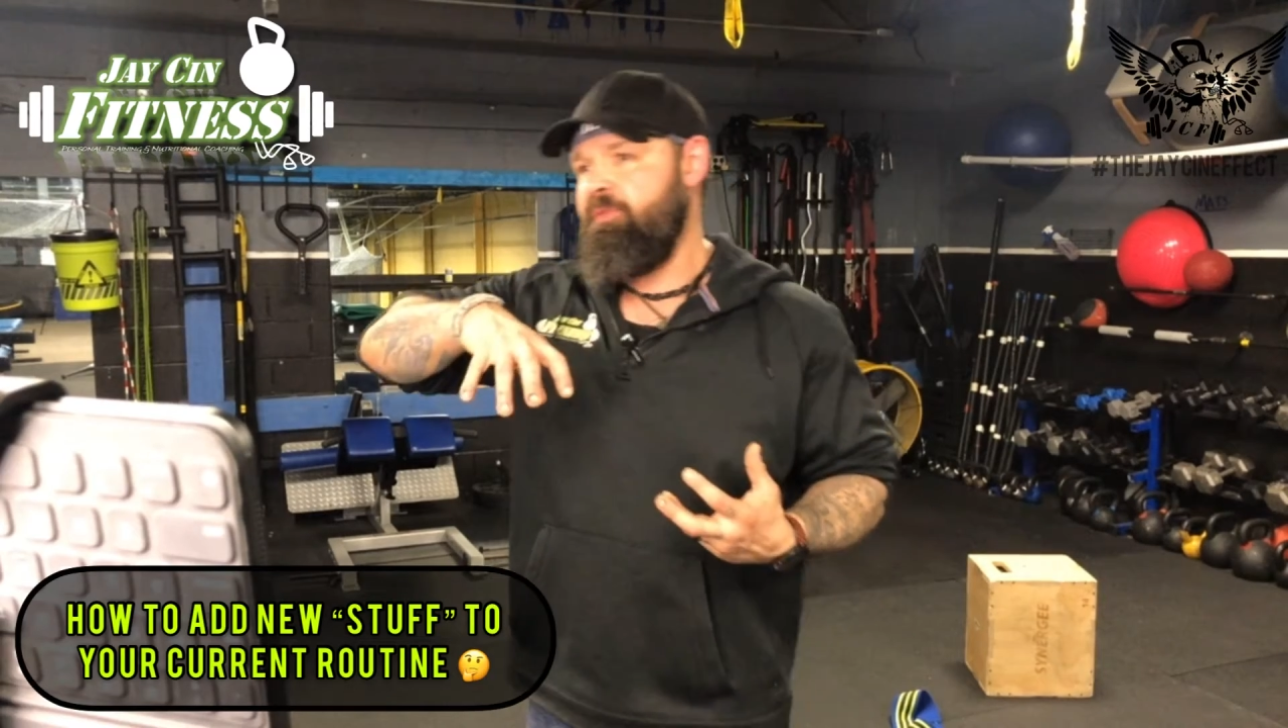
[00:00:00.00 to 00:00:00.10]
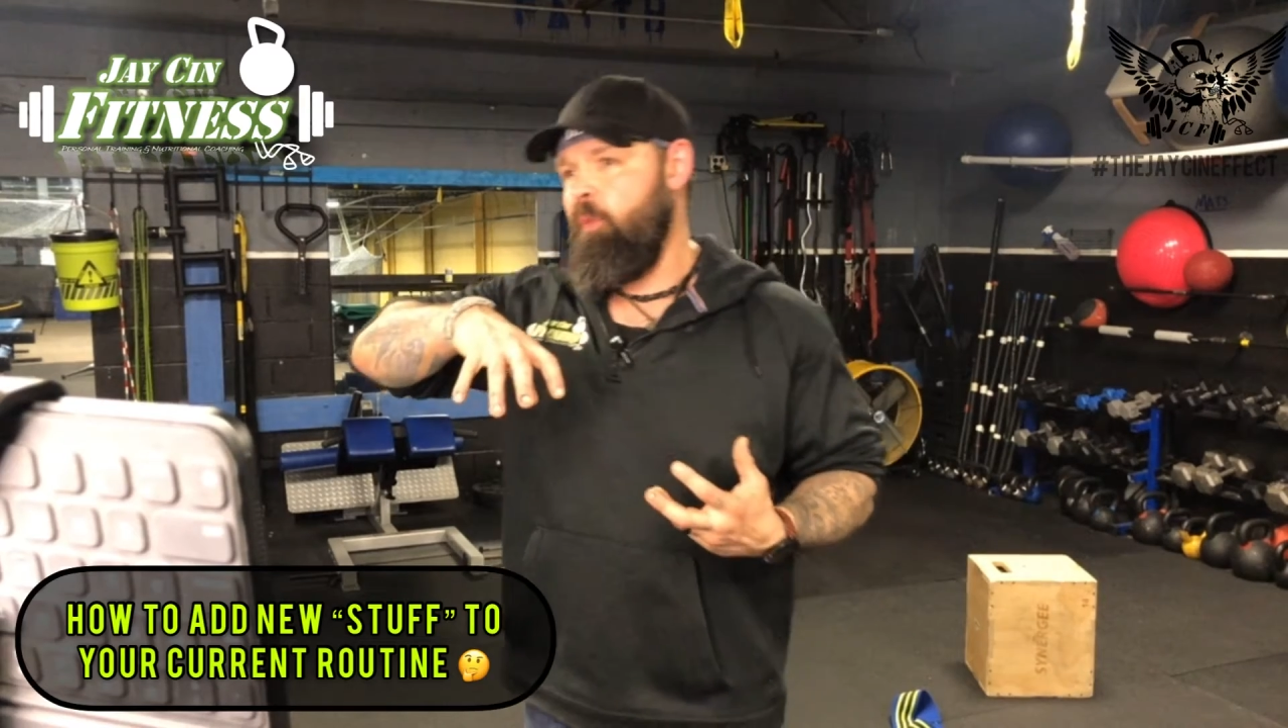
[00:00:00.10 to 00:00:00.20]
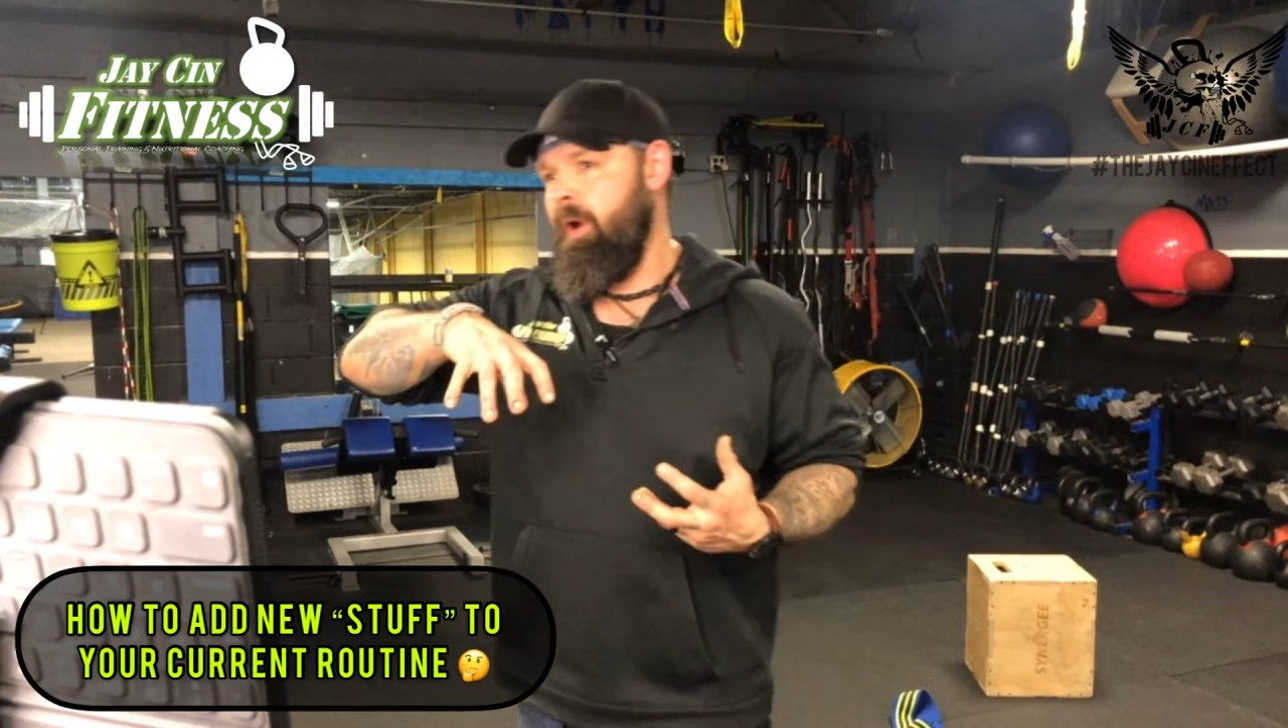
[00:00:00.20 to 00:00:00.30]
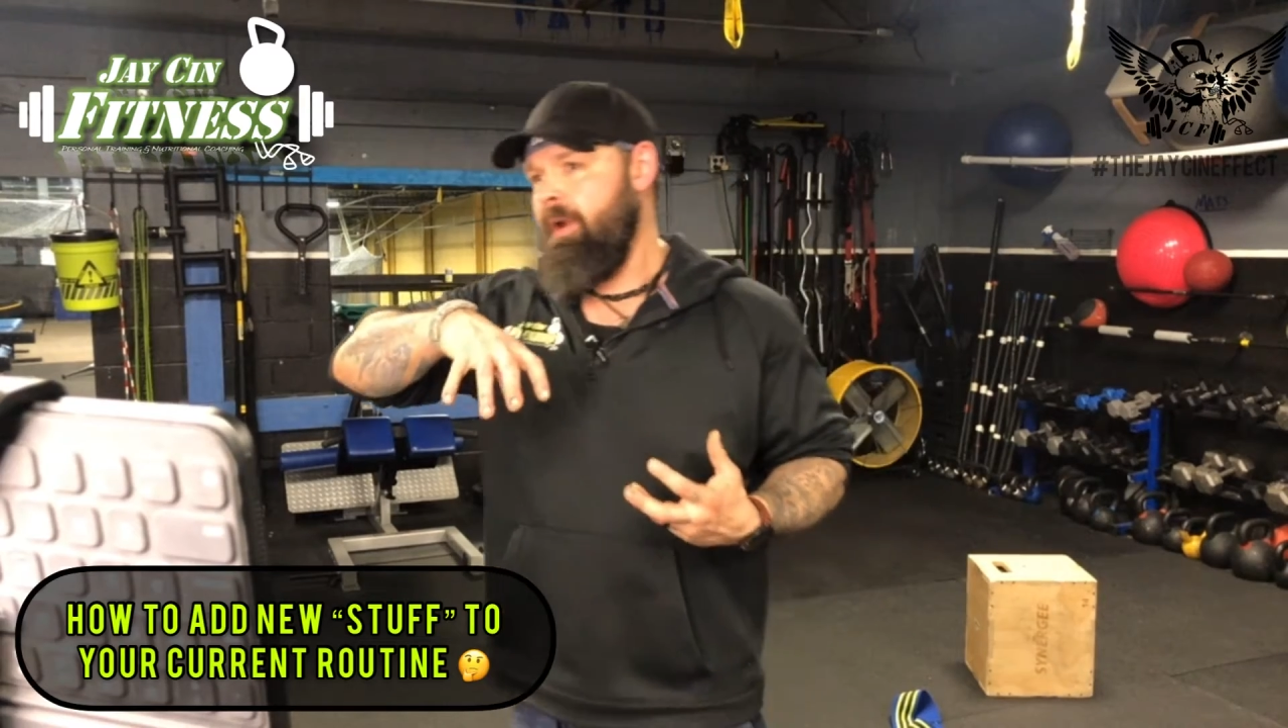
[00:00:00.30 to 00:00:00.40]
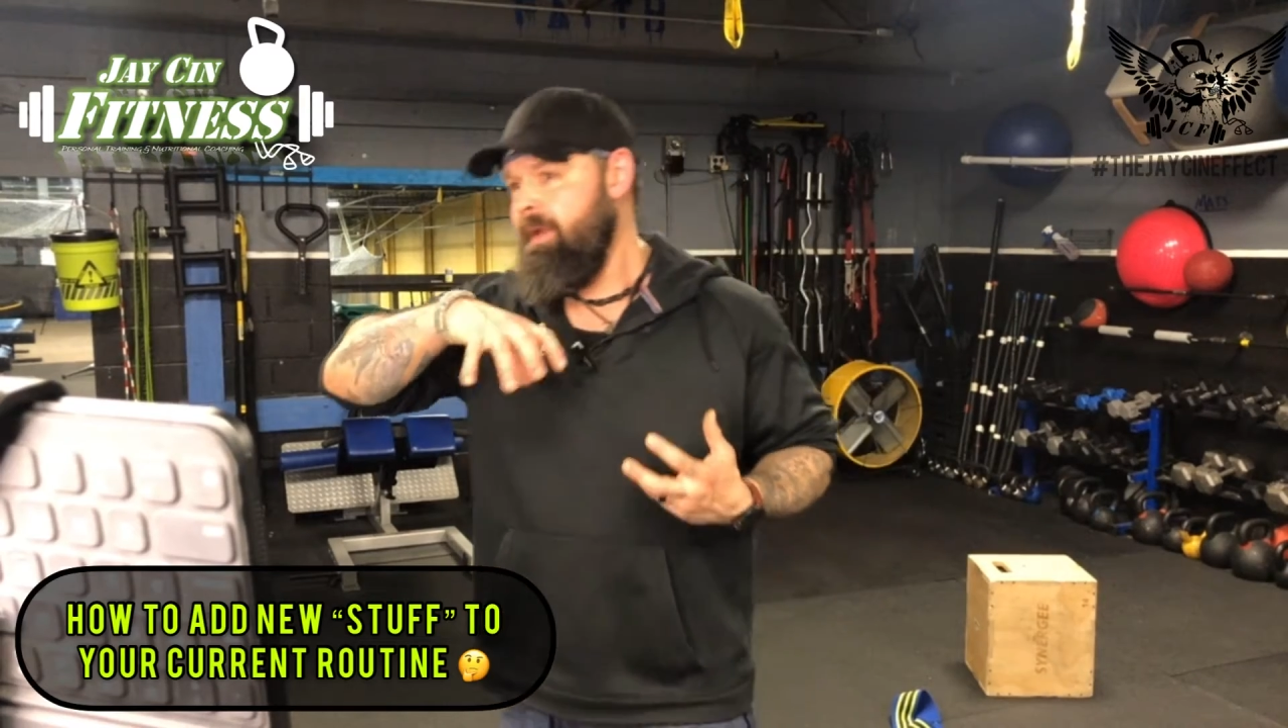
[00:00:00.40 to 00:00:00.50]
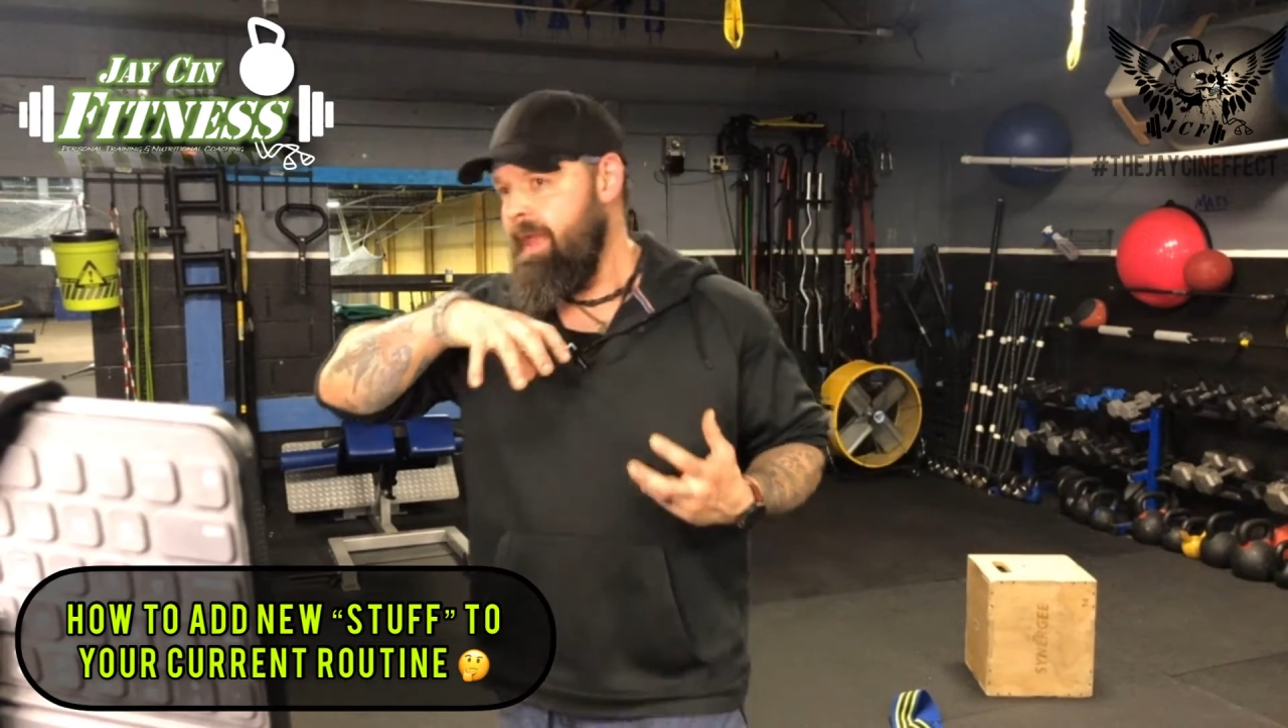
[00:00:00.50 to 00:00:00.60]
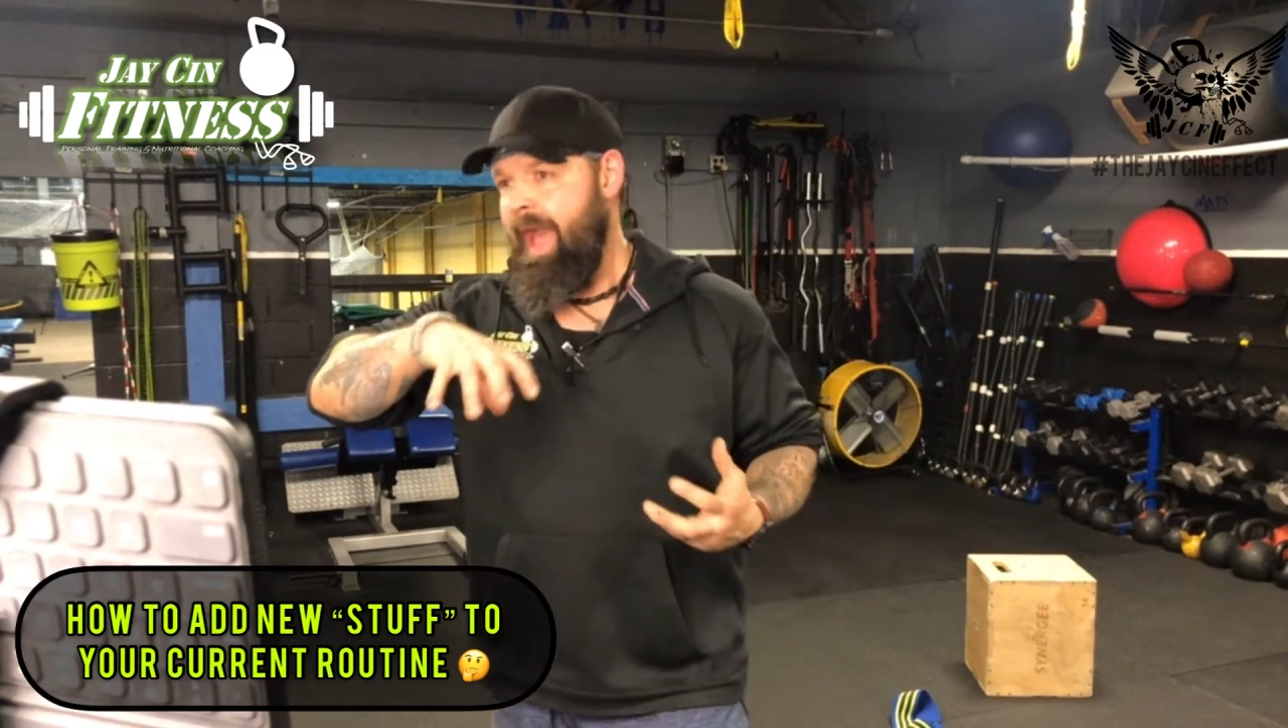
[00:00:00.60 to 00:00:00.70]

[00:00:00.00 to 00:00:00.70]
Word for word: four